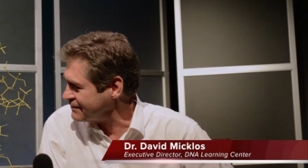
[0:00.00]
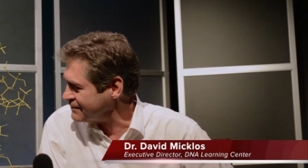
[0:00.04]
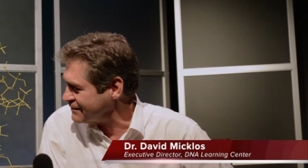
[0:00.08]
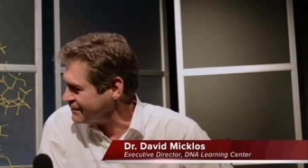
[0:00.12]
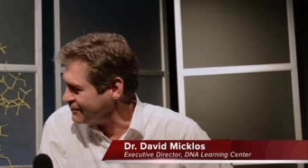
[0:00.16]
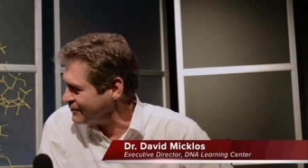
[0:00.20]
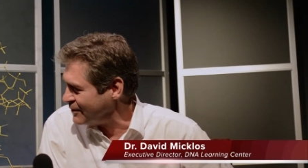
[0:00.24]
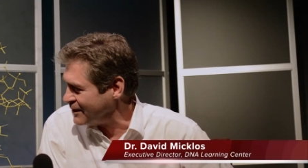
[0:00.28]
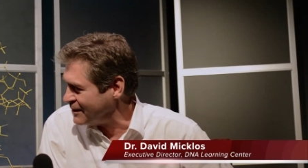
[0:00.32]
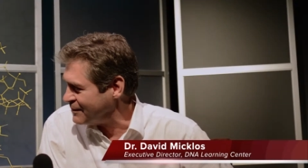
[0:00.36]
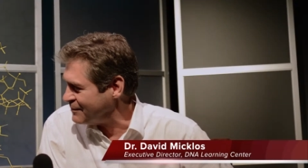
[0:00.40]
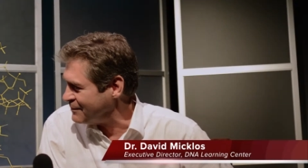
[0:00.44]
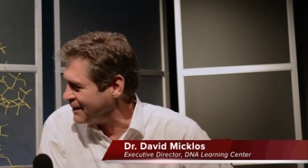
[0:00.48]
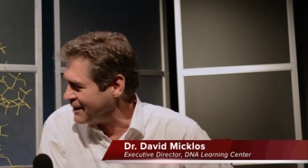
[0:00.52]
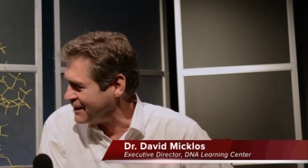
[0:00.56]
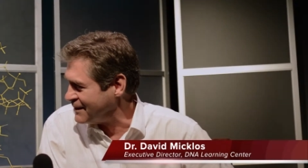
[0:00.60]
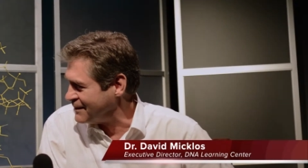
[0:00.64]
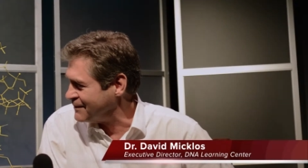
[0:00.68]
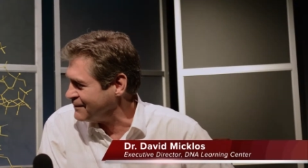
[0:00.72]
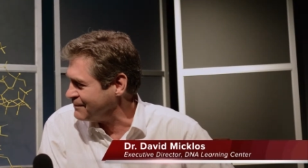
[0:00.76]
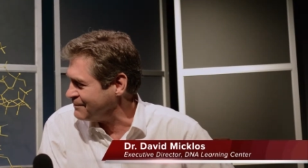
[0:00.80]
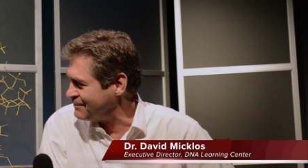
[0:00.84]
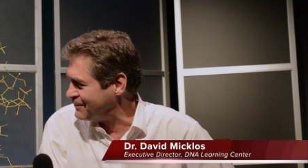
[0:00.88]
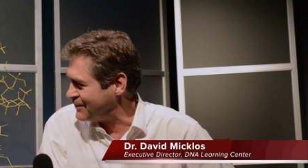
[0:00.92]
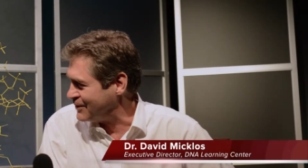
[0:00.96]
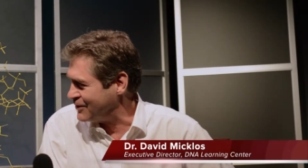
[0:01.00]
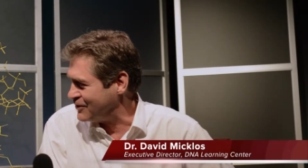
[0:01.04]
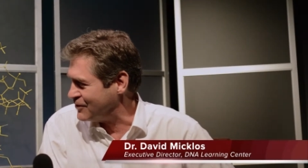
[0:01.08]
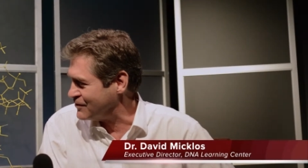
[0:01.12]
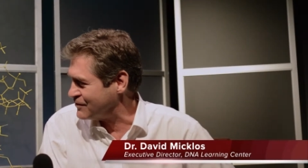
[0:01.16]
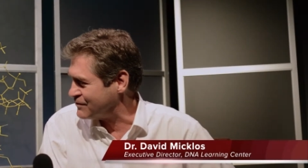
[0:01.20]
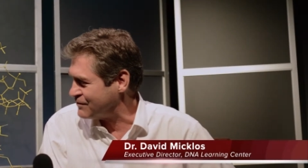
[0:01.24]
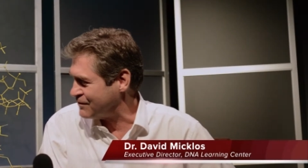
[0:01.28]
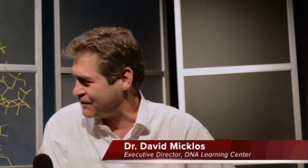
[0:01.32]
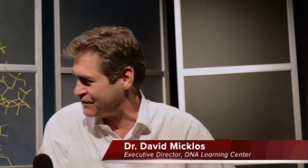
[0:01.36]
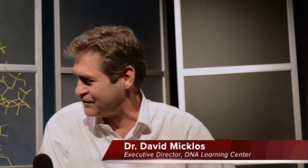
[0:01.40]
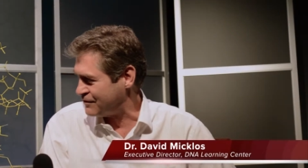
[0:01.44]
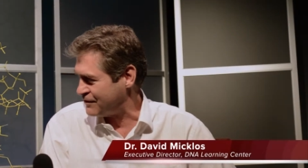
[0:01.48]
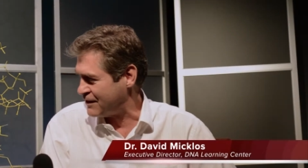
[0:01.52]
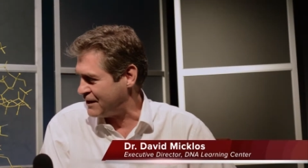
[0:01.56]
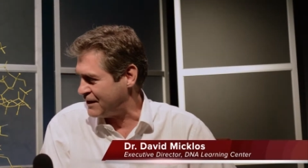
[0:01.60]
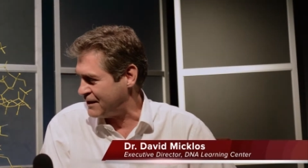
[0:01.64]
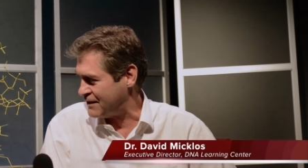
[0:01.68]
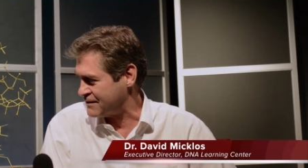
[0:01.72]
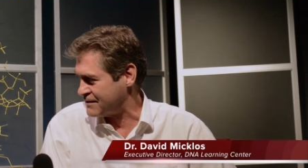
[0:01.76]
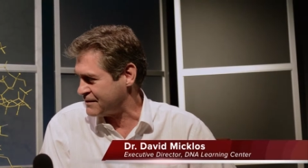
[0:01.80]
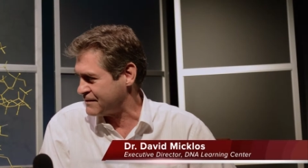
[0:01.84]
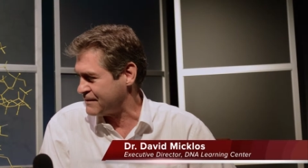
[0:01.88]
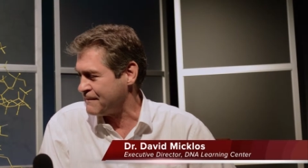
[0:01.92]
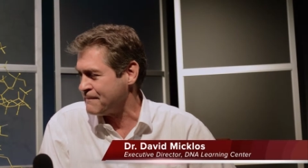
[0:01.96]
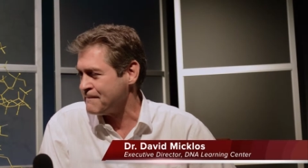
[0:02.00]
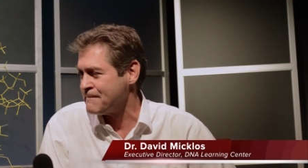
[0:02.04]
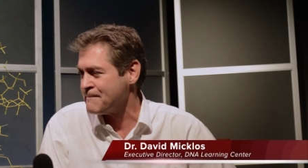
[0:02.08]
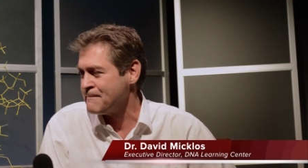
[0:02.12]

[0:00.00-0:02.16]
where it might be useful for us.